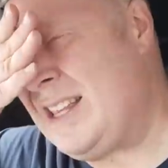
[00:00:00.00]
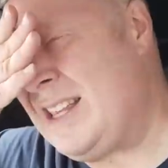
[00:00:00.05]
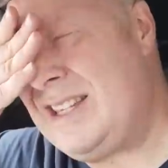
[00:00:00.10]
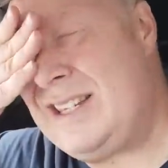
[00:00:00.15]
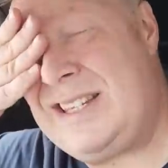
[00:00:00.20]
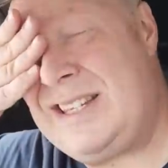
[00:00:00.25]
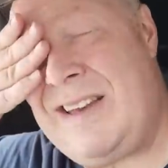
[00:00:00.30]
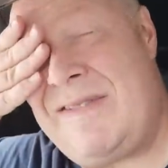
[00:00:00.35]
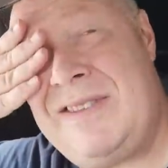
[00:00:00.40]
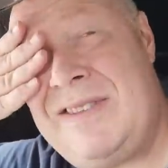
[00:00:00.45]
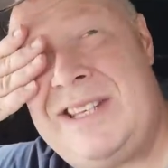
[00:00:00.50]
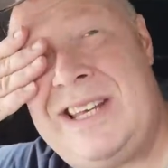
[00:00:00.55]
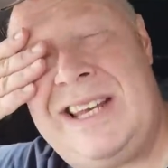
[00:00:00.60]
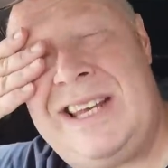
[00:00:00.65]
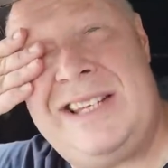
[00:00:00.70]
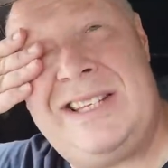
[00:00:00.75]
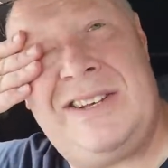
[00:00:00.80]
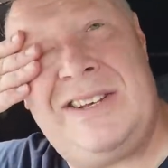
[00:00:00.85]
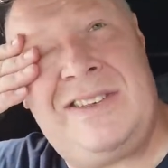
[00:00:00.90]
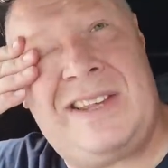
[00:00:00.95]
thousand
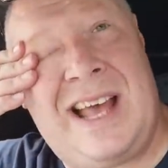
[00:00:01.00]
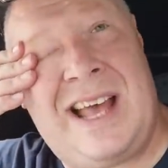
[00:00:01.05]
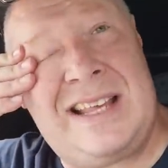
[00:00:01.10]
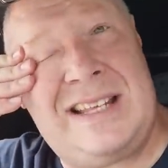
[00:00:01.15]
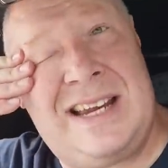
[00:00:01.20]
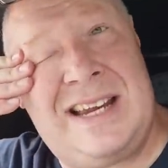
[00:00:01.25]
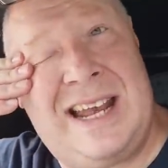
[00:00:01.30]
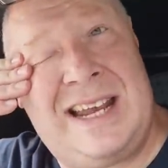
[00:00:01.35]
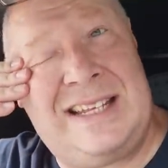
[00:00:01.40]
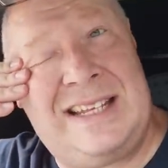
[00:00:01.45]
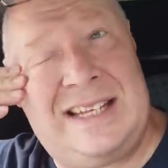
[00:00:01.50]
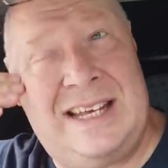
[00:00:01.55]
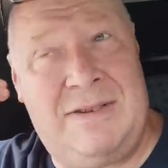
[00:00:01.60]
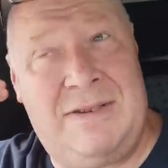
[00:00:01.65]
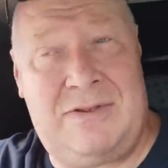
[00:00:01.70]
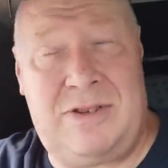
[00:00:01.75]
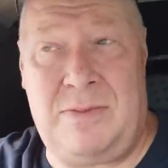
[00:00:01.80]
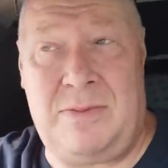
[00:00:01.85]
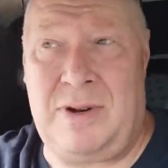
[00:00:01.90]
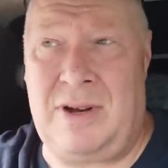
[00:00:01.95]
seventeen, two thousand
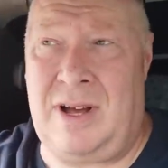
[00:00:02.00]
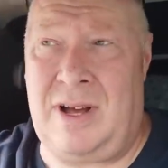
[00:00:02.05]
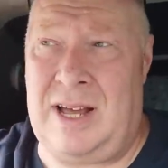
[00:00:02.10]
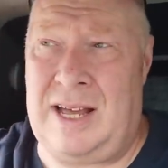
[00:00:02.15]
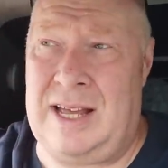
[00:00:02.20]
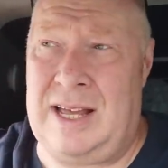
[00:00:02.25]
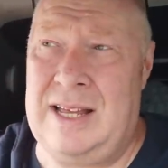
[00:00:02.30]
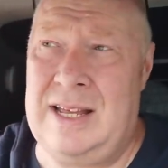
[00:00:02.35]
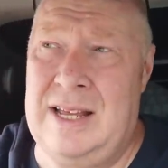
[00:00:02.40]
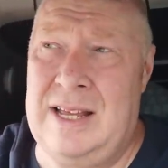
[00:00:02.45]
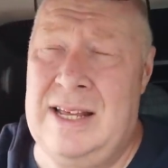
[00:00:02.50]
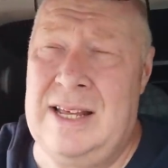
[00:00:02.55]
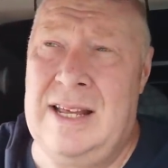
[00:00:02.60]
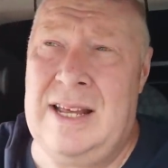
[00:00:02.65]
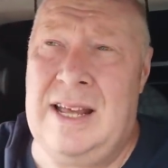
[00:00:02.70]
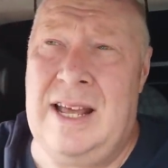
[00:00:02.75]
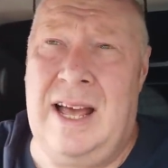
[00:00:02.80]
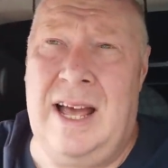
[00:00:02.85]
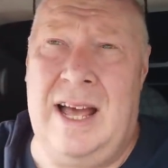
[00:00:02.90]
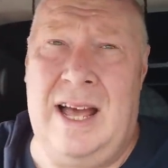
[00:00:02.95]
eighteen, something like
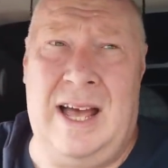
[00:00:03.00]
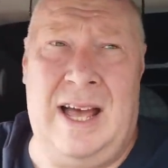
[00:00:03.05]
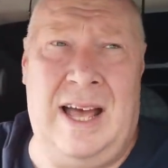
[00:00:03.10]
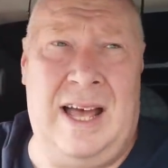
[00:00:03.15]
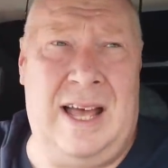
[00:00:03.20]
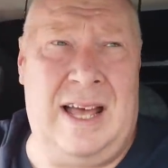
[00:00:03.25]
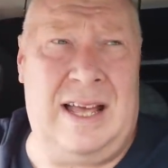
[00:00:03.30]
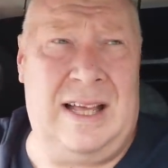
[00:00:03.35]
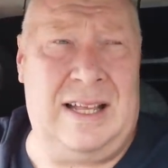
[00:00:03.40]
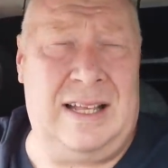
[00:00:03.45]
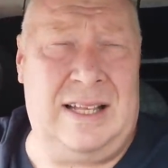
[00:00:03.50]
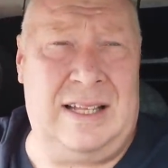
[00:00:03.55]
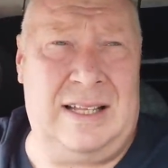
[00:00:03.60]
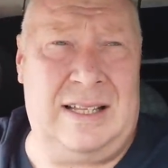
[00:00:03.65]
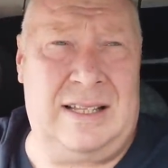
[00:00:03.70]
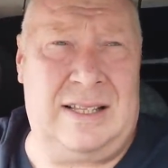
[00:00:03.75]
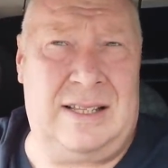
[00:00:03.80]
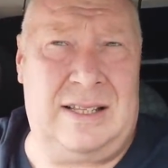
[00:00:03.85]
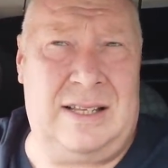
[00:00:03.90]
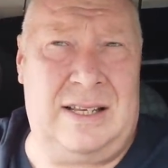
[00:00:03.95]
that. Uh,
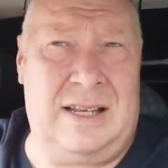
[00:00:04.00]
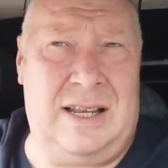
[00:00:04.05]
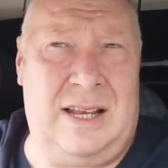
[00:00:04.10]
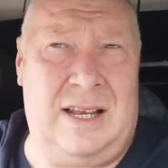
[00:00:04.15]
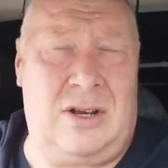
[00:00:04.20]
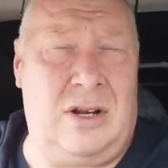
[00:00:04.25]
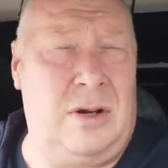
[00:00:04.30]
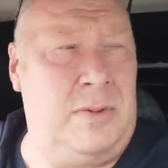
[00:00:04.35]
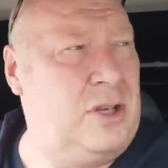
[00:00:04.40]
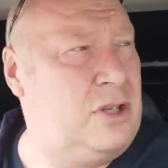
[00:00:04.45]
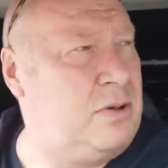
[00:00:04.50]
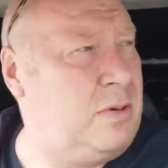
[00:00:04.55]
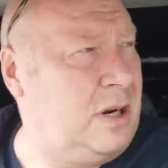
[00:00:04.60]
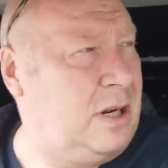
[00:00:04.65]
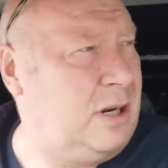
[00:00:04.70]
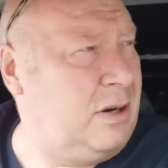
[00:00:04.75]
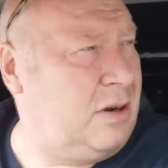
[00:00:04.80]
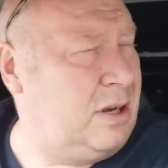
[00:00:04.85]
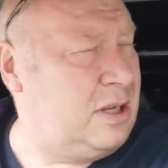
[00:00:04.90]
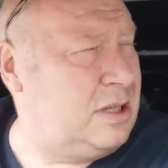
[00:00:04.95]
it could have been
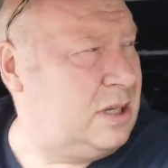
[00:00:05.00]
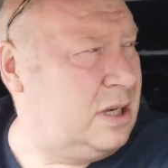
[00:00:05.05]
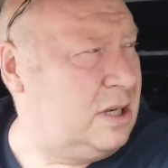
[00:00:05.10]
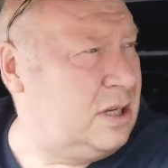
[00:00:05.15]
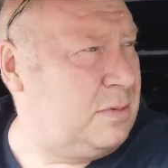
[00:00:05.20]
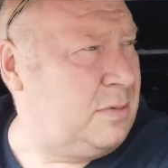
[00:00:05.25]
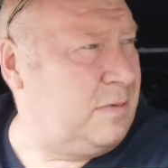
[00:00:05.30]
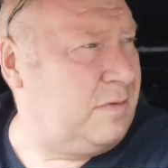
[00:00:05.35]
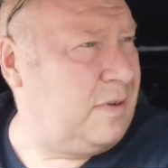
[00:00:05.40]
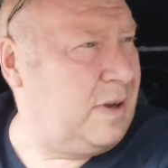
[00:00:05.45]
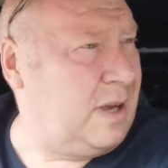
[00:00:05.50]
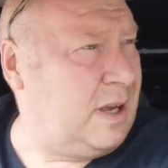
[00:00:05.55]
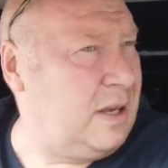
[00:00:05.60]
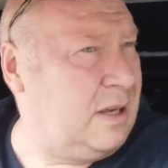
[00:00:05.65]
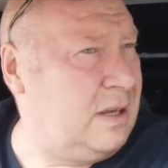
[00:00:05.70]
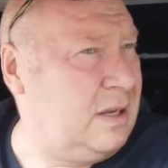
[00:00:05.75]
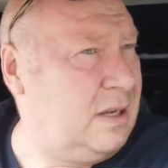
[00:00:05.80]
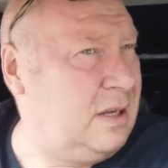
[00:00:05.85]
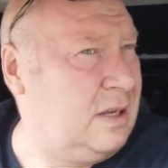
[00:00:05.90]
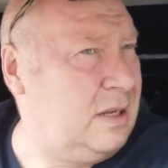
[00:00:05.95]
twenty nineteen, to be
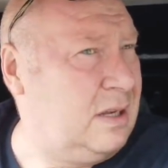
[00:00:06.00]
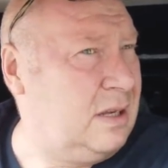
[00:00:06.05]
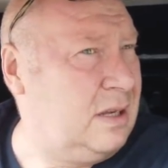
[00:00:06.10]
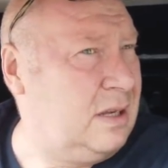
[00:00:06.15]
fair.